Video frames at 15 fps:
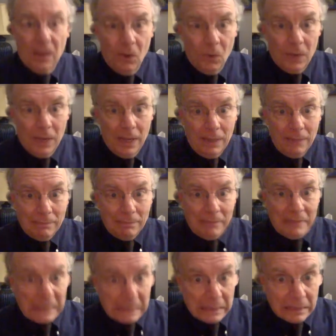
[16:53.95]
Okay?
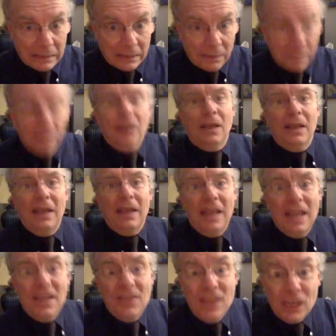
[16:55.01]

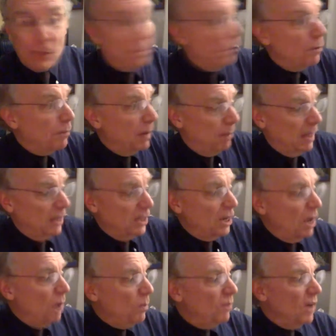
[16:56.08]
In this movement, by the
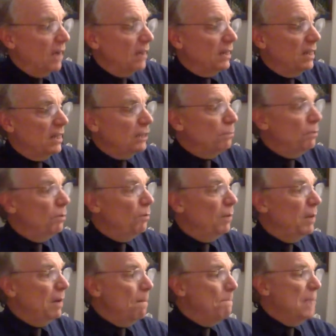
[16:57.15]
time we've gotten to this
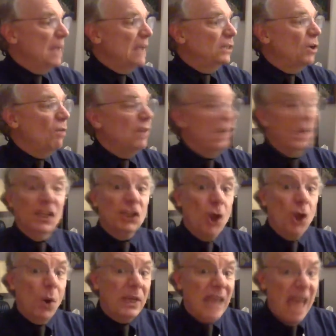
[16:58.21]
movement, Beethoven is
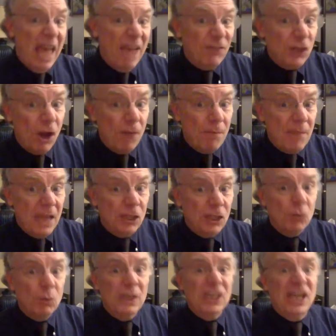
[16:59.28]
going to F sharp
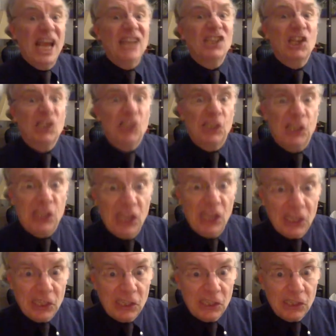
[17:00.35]
major, which has
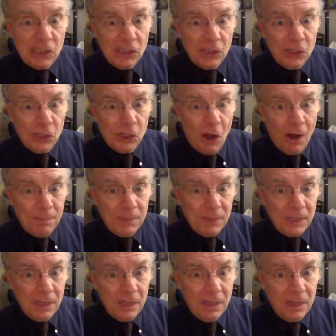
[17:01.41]
6 sharps
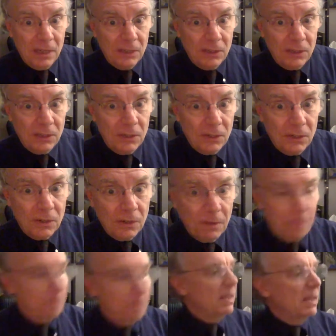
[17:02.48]
in the key signature.
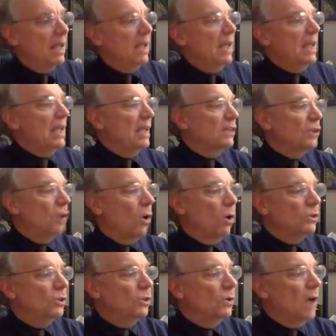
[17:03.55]
He has
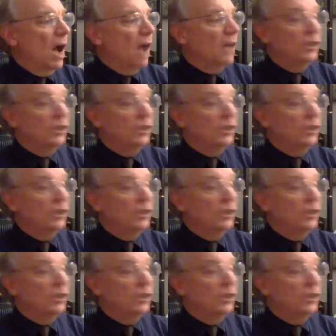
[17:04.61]
also gone